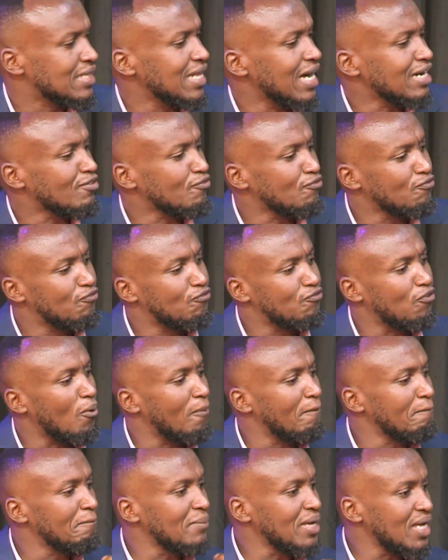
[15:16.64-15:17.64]
That for
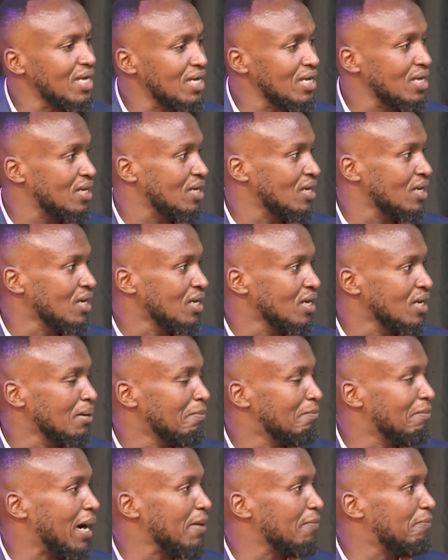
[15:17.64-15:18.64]
me,
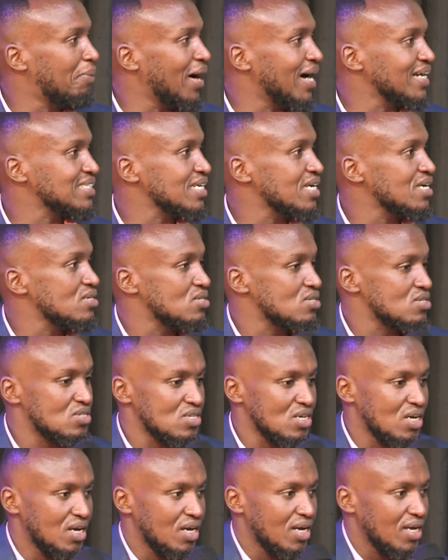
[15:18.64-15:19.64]
my part is